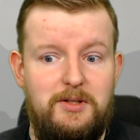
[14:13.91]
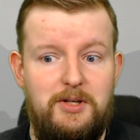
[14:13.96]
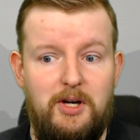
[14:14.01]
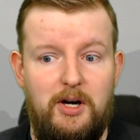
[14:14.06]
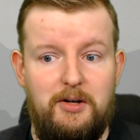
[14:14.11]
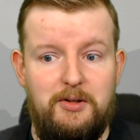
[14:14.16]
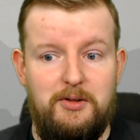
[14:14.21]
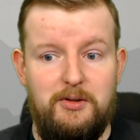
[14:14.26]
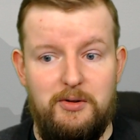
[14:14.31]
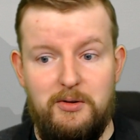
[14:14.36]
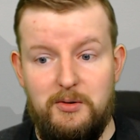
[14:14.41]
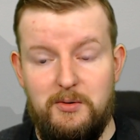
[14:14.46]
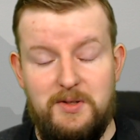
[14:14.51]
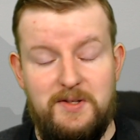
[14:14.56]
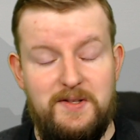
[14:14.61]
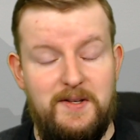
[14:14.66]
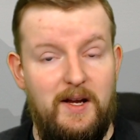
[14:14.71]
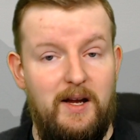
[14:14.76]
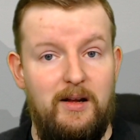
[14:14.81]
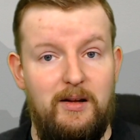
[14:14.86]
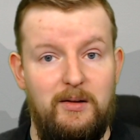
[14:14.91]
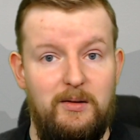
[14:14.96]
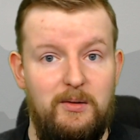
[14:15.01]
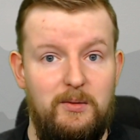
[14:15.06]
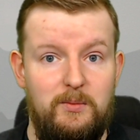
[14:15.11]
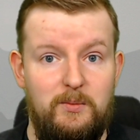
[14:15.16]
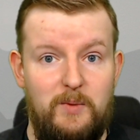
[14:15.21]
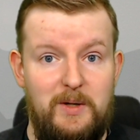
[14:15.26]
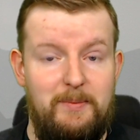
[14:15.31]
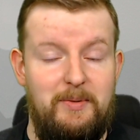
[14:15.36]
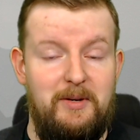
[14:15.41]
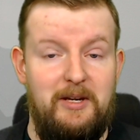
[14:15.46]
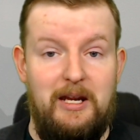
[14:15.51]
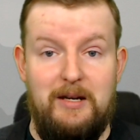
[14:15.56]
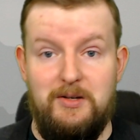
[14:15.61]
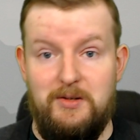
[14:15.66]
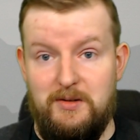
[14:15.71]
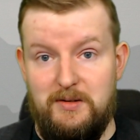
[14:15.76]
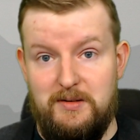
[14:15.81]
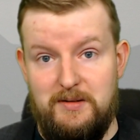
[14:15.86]
Doctor Who style weeping
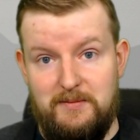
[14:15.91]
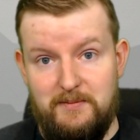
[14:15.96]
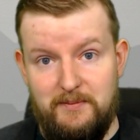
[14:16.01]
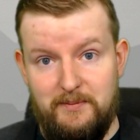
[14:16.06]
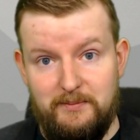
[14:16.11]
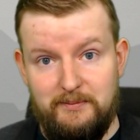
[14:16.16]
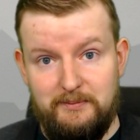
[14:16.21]
angels.